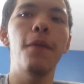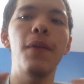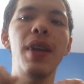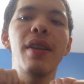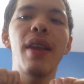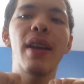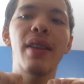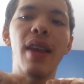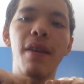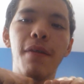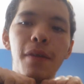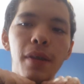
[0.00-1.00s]
feel like
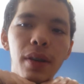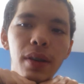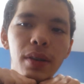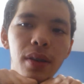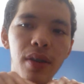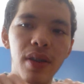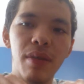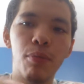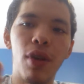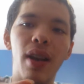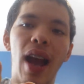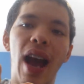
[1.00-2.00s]
they've
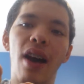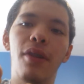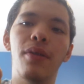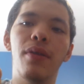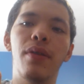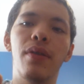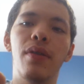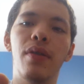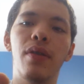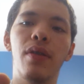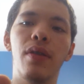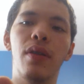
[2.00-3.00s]
spread out,
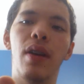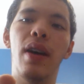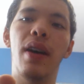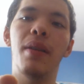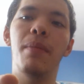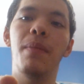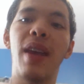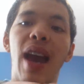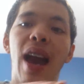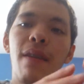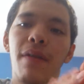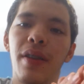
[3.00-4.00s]
they
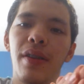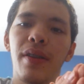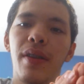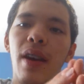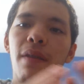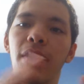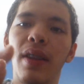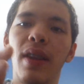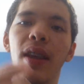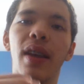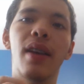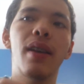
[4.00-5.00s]
haven't.
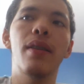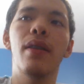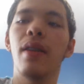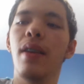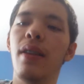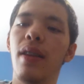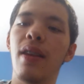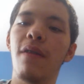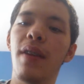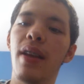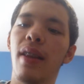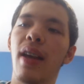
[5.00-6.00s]
Everything, think of
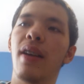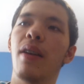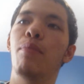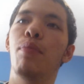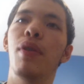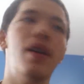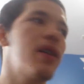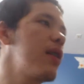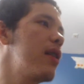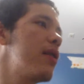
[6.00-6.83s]
it like a book.